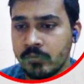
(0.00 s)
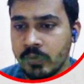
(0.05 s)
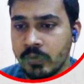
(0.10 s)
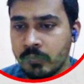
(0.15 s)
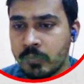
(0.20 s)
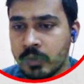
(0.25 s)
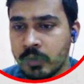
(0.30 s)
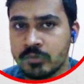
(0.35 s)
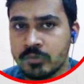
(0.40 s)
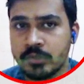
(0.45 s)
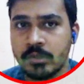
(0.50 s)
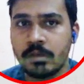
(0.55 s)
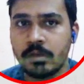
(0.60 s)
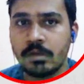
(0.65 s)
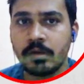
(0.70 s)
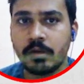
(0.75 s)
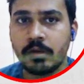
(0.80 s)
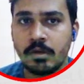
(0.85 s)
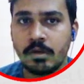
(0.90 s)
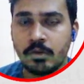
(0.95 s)
web browser,
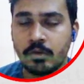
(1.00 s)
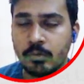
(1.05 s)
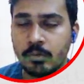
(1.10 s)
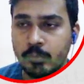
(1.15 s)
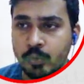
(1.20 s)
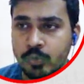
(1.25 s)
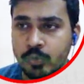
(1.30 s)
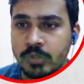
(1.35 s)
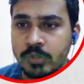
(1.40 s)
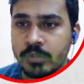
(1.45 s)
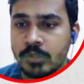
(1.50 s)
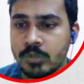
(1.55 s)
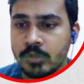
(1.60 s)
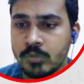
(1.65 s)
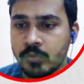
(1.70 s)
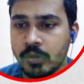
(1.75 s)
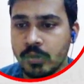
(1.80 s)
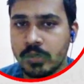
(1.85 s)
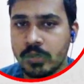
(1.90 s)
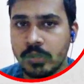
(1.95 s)
you put in the
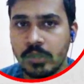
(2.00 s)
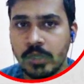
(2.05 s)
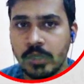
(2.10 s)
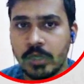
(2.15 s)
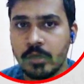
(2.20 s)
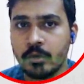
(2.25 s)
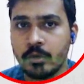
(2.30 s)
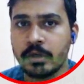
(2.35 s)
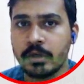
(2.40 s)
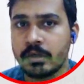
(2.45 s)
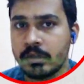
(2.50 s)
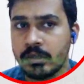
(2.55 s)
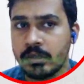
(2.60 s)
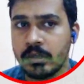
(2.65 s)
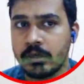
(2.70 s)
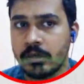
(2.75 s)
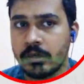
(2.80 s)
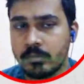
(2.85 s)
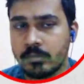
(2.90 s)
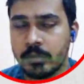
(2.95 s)
URL and you hit the
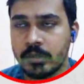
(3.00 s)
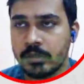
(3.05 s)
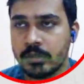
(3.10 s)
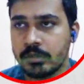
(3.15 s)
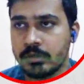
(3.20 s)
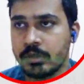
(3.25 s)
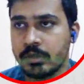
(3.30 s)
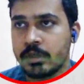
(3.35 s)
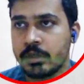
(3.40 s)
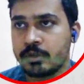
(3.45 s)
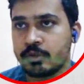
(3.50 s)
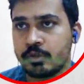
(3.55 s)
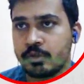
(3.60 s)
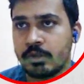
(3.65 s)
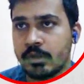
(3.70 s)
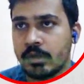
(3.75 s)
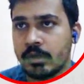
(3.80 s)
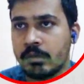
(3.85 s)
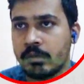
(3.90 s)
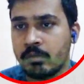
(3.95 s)
enter button. So
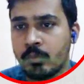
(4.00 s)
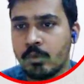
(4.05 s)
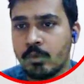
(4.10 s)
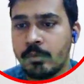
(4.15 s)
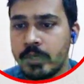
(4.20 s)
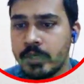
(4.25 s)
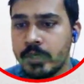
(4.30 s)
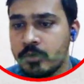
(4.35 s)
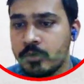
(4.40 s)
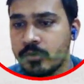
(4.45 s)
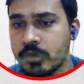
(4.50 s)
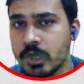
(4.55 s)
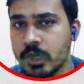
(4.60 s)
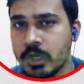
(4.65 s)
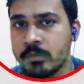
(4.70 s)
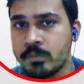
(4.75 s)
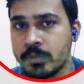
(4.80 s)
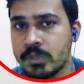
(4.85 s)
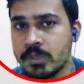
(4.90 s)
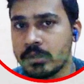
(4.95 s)
the moment you
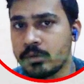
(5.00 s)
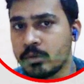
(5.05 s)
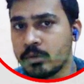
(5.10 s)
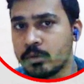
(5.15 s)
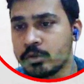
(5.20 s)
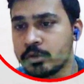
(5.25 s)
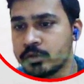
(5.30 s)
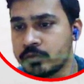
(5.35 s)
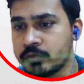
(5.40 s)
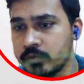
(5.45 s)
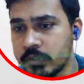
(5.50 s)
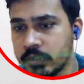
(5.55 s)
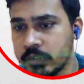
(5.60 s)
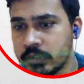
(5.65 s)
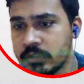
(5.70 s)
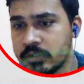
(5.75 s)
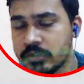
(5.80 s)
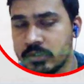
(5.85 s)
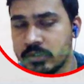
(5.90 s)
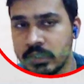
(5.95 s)
type in those
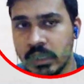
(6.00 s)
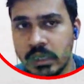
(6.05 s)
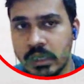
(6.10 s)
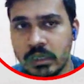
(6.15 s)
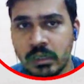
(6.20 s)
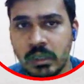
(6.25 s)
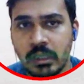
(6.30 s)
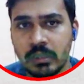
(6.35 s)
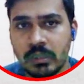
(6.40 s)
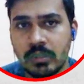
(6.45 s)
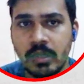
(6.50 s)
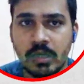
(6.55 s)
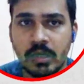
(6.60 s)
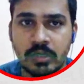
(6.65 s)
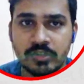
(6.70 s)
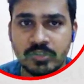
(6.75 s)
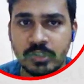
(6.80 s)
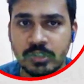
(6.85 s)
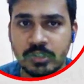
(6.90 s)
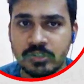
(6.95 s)
words, that
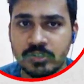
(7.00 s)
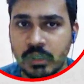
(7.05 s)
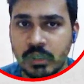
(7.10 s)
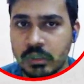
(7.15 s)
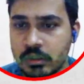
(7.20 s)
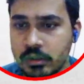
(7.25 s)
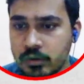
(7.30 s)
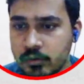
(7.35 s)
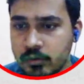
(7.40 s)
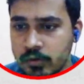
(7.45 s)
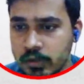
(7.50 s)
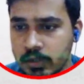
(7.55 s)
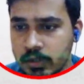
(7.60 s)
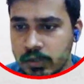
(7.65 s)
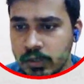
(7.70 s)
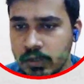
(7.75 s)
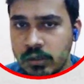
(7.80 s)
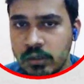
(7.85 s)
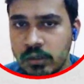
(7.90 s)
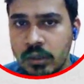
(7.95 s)
is exactly your
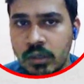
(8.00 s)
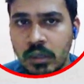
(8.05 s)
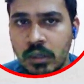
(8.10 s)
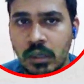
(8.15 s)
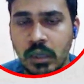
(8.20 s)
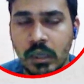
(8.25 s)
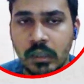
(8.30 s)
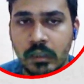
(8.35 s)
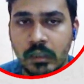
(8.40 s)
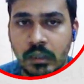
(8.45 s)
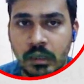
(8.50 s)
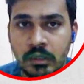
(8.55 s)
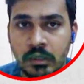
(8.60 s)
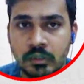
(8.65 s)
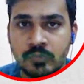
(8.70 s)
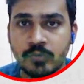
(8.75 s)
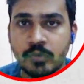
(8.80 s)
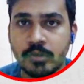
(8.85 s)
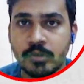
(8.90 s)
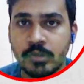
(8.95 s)
data. And that
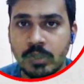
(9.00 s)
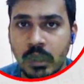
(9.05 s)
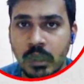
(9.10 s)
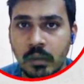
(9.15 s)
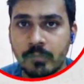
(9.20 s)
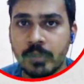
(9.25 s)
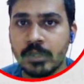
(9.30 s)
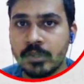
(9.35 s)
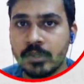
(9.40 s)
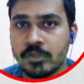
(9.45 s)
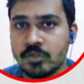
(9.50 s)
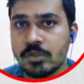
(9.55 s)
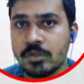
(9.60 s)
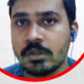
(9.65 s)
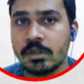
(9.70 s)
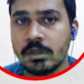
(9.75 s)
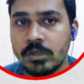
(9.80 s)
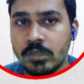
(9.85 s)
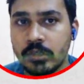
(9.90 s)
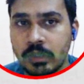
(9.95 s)
is what the
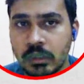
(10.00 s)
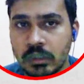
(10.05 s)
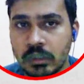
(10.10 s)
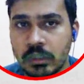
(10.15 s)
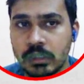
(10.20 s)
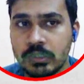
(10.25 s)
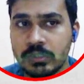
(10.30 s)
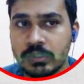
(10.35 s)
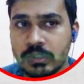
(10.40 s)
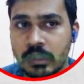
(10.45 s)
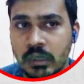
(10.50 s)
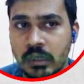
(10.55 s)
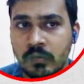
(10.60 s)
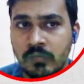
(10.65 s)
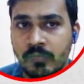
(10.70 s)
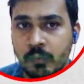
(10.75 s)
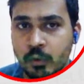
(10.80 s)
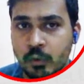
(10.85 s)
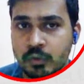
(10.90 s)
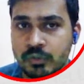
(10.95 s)
application layer collects
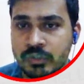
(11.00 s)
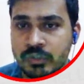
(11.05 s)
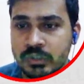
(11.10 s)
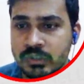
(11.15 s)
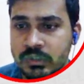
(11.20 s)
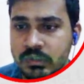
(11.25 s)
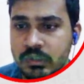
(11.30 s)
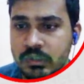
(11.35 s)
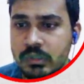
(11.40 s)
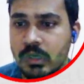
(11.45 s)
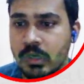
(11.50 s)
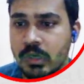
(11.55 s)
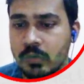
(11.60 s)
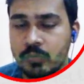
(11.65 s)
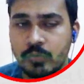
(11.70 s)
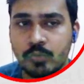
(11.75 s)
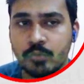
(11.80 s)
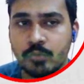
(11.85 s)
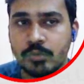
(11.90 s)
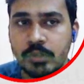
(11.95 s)
and processes
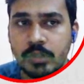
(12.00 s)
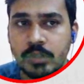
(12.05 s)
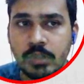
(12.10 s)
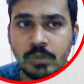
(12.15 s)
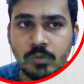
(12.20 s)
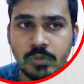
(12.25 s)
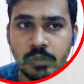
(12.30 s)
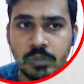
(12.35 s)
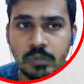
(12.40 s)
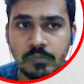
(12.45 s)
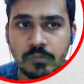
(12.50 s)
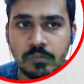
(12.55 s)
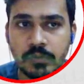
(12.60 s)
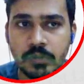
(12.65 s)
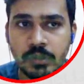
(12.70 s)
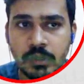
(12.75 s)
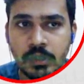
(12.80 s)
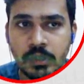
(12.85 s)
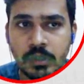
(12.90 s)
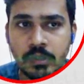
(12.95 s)
down to the lower level.
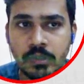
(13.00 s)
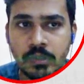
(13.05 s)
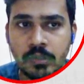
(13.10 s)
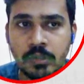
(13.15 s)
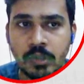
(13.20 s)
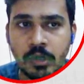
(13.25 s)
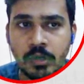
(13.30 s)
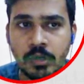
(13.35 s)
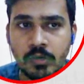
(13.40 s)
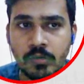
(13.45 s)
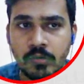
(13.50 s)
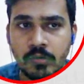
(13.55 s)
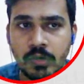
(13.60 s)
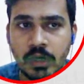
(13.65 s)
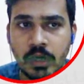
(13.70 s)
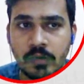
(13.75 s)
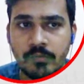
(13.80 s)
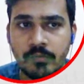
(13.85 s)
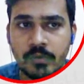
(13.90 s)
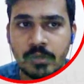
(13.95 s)
Now,
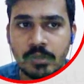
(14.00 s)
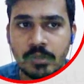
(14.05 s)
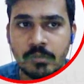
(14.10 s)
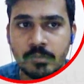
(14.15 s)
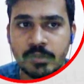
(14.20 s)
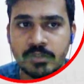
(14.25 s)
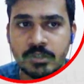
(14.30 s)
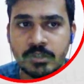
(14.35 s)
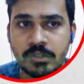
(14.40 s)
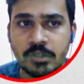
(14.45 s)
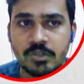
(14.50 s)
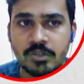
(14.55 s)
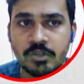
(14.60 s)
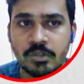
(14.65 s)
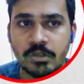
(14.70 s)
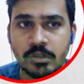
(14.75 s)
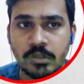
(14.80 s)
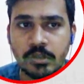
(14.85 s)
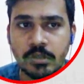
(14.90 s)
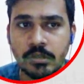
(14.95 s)
after the
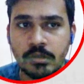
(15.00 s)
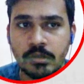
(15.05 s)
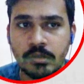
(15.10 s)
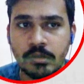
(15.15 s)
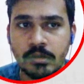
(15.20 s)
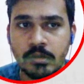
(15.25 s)
presentation layer,